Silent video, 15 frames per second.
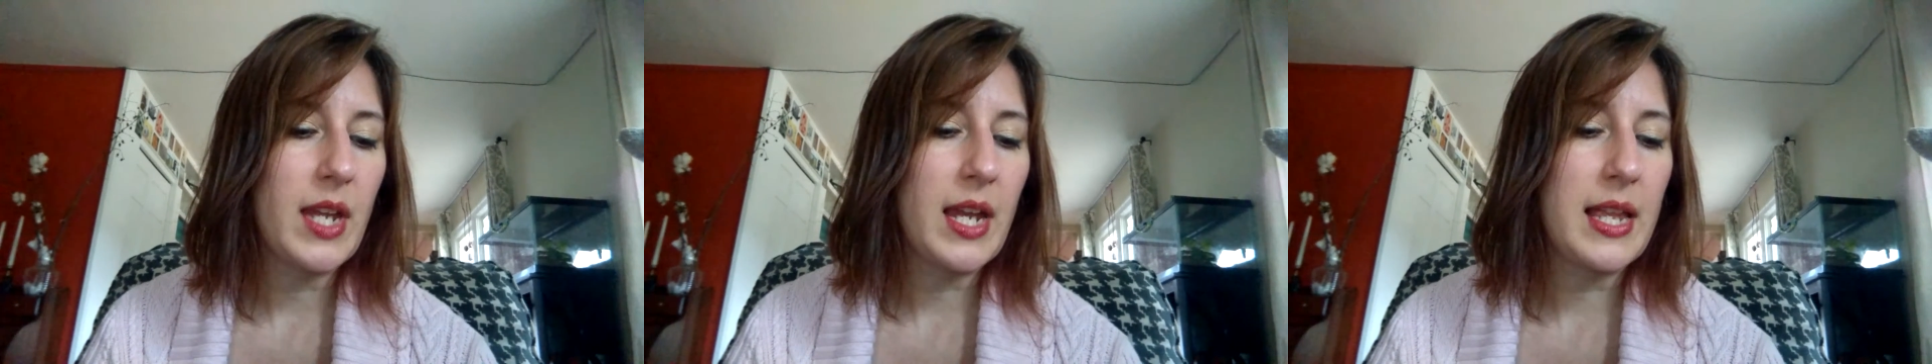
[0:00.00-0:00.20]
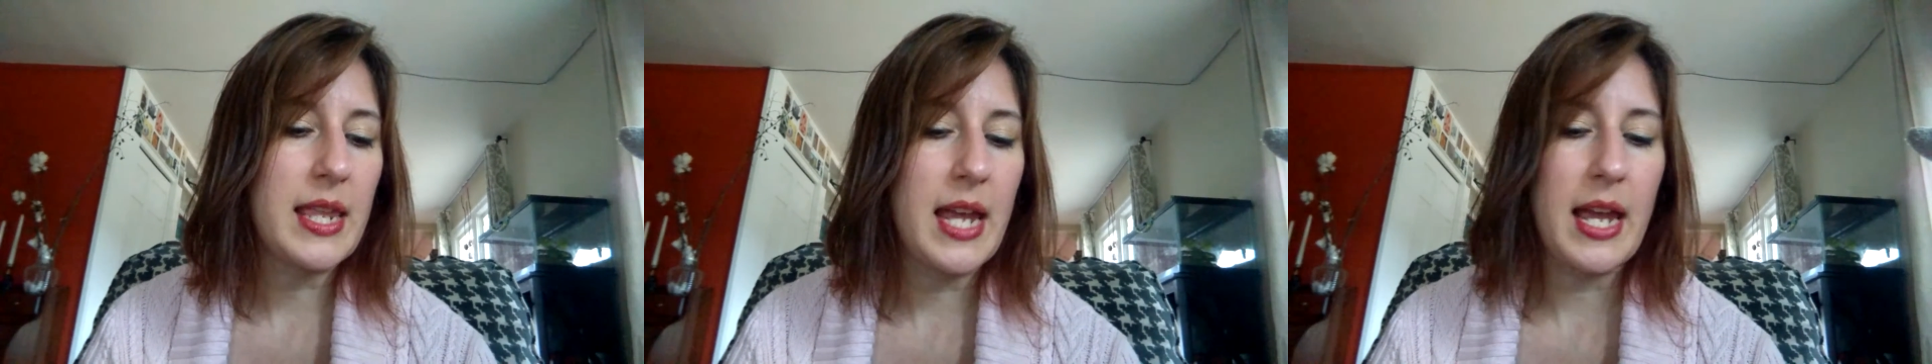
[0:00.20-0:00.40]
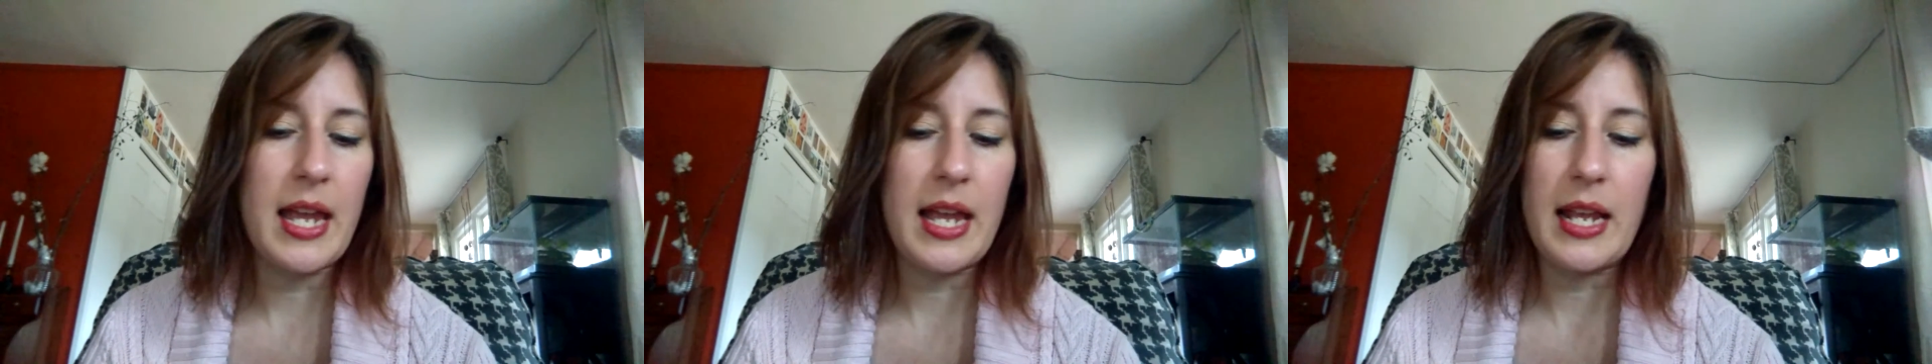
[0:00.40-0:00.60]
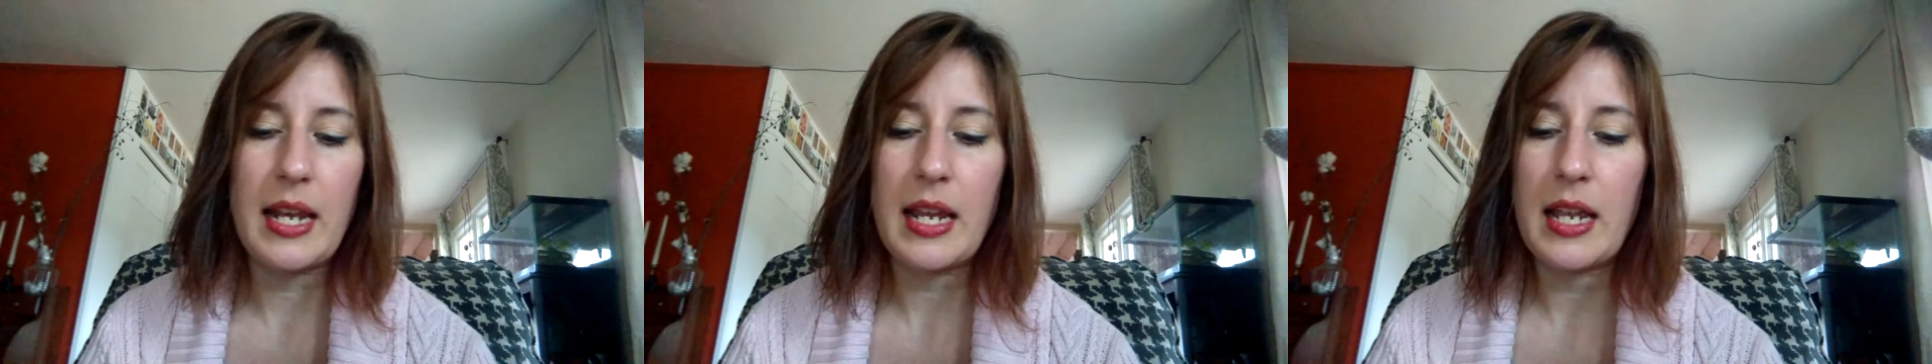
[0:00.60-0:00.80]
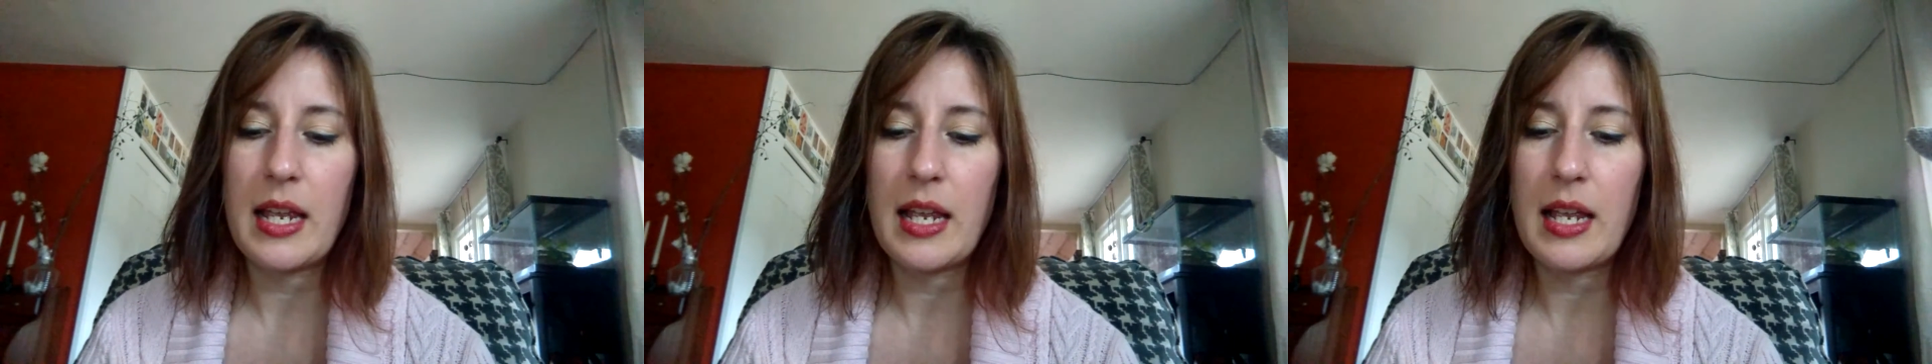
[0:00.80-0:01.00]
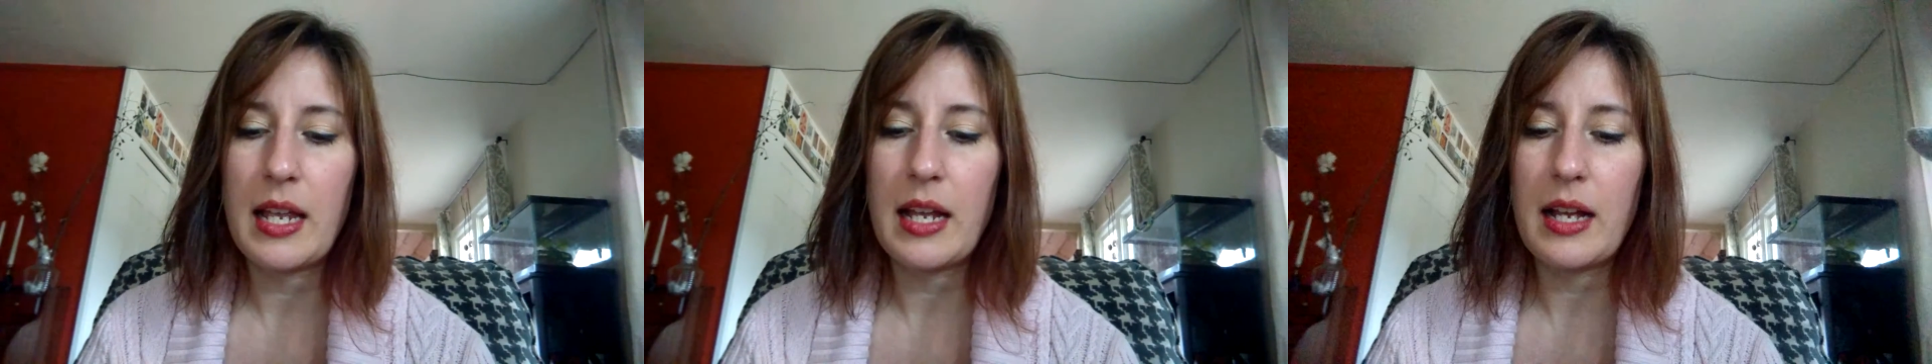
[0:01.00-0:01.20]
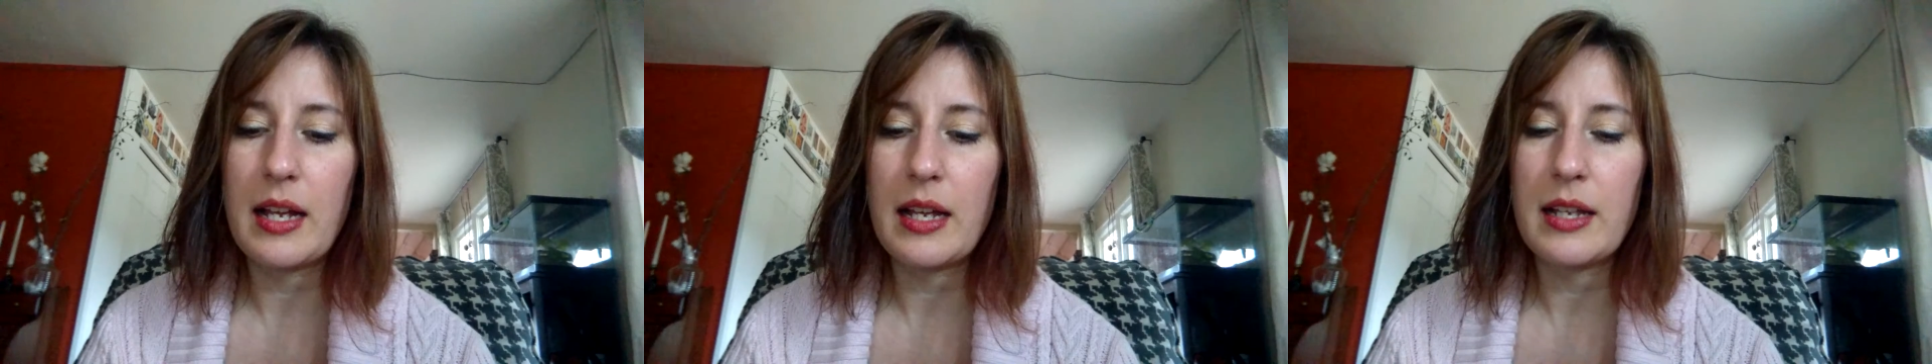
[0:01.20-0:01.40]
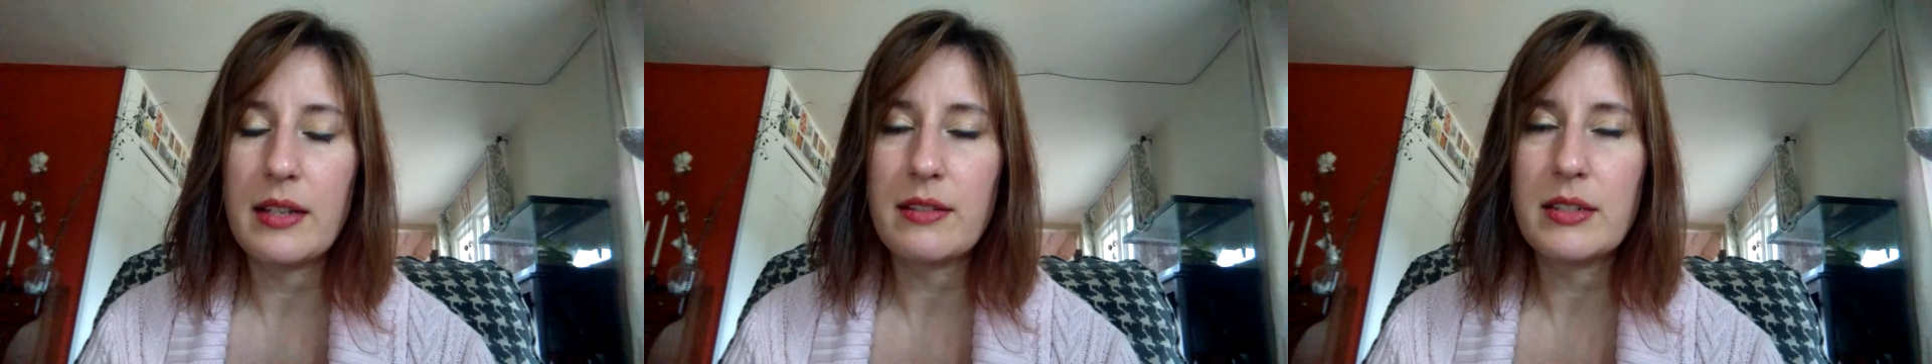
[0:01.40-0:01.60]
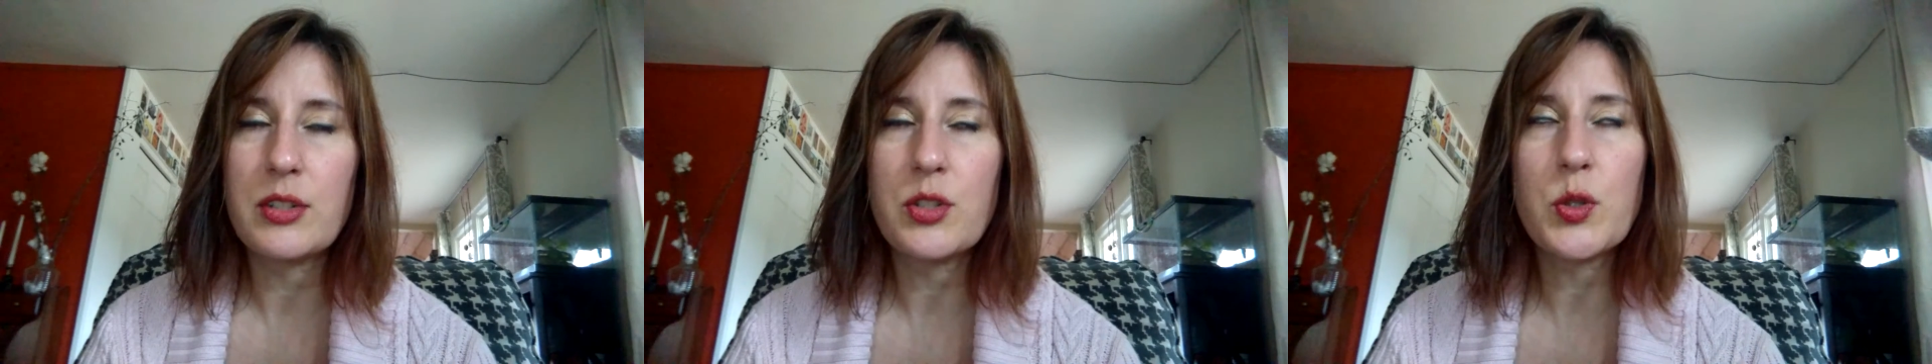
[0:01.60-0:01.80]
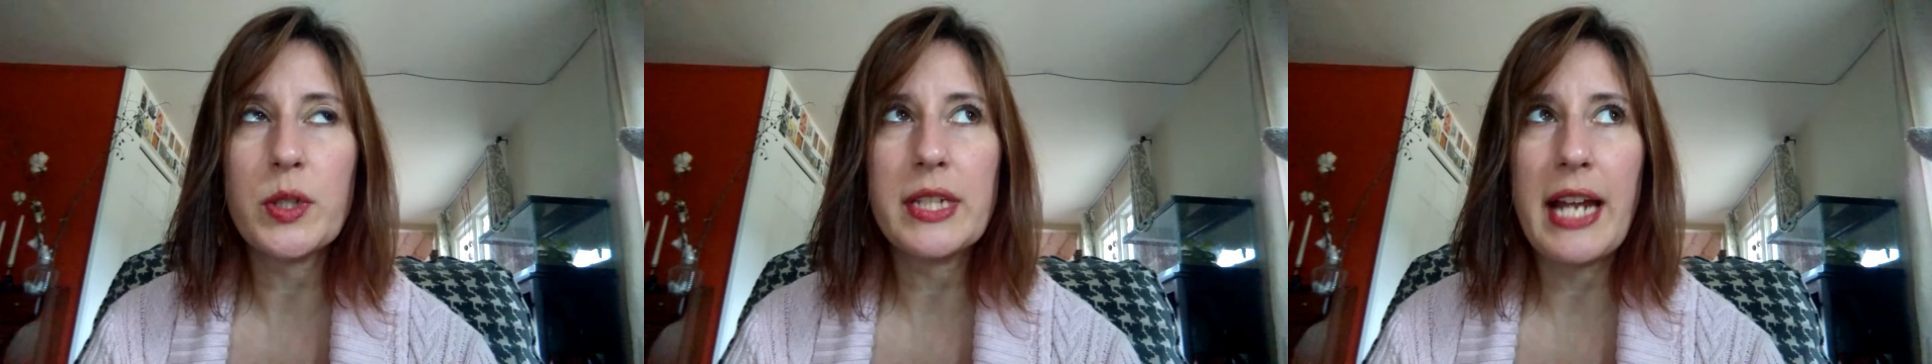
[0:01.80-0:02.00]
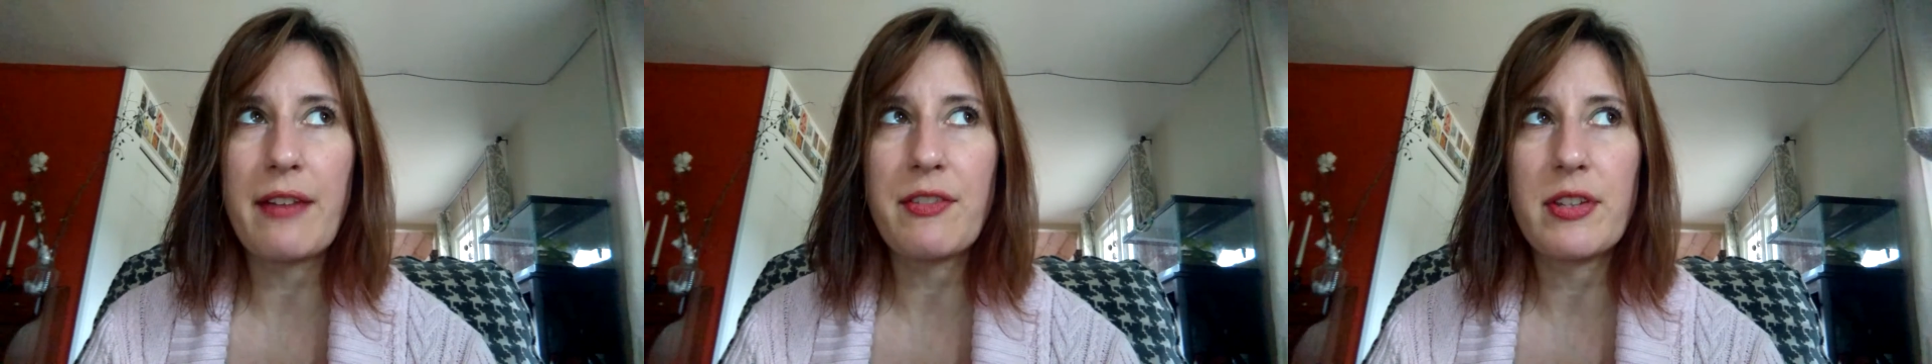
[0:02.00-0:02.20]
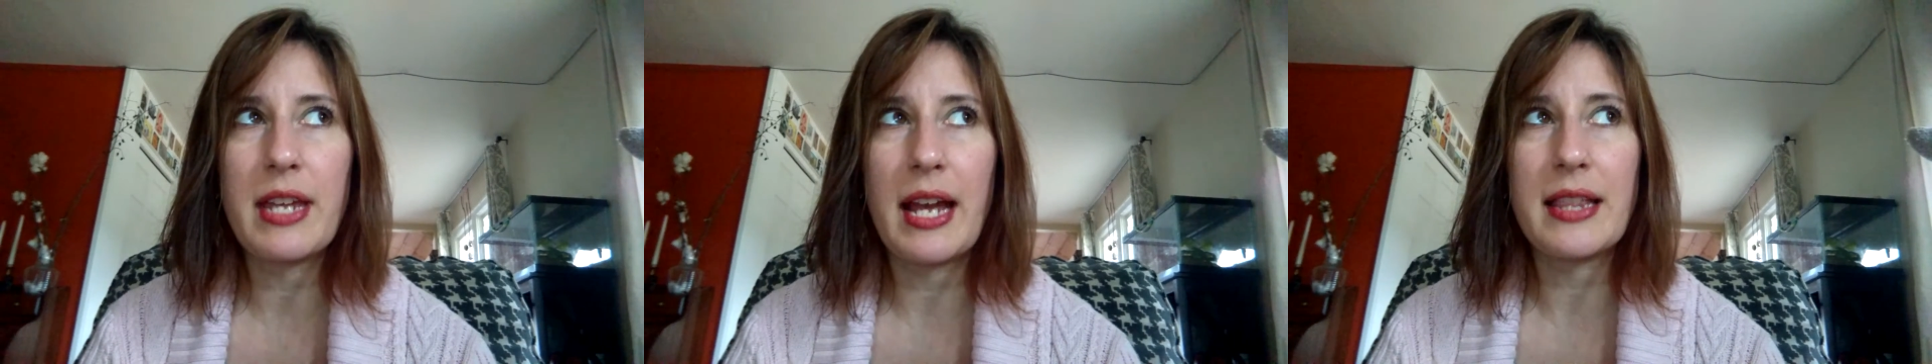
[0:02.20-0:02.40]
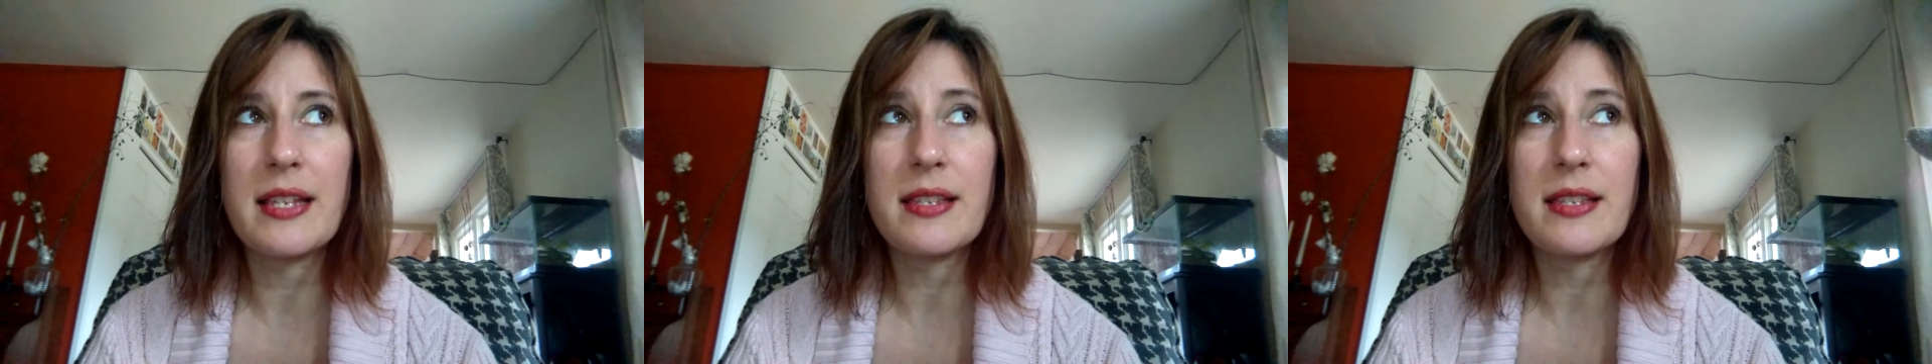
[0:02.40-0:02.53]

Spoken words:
And then shortly after that,